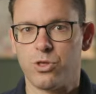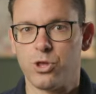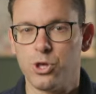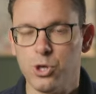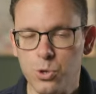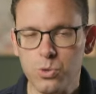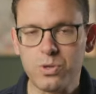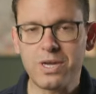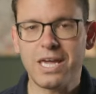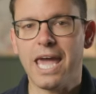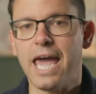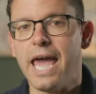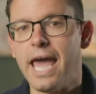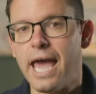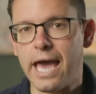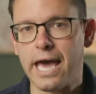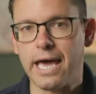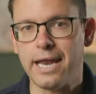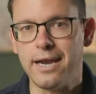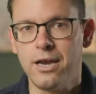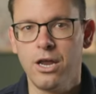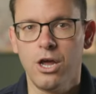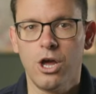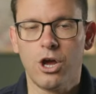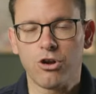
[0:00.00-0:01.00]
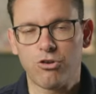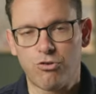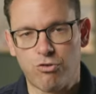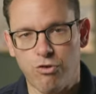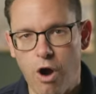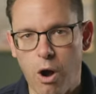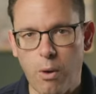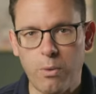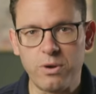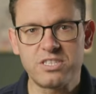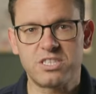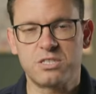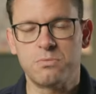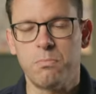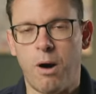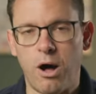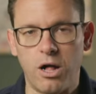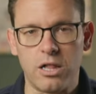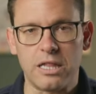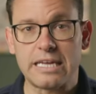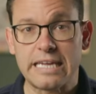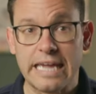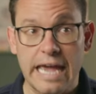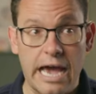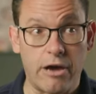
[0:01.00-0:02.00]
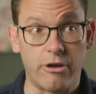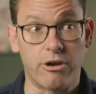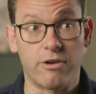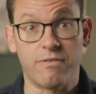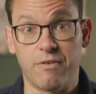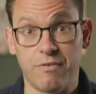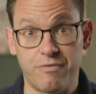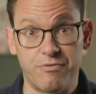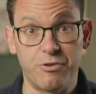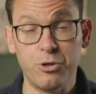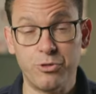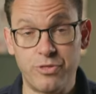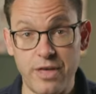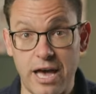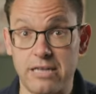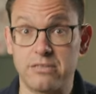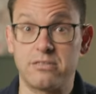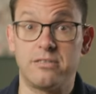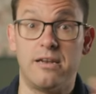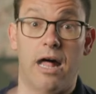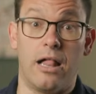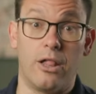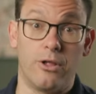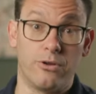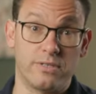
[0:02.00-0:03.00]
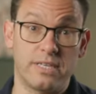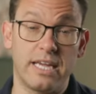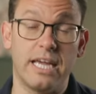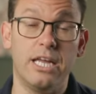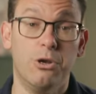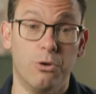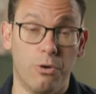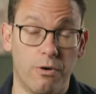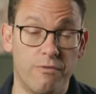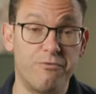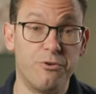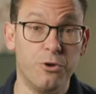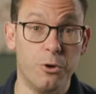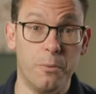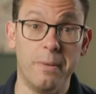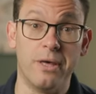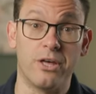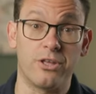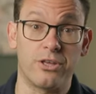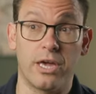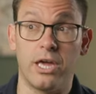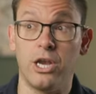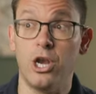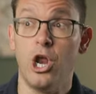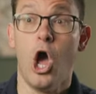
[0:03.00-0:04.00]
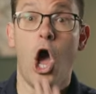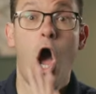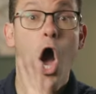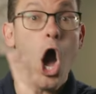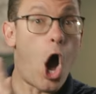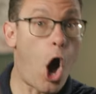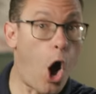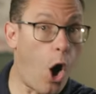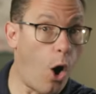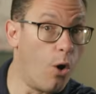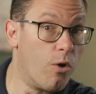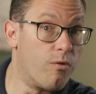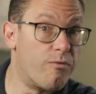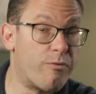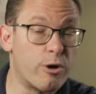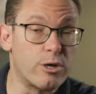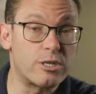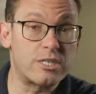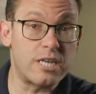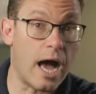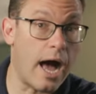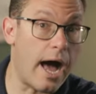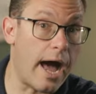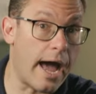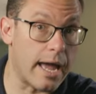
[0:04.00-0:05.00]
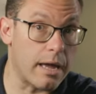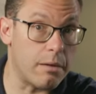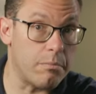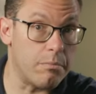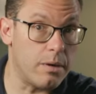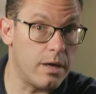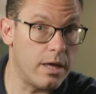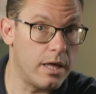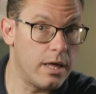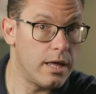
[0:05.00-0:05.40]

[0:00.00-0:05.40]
you can grow a small account of a few $1,000 into a few million over time.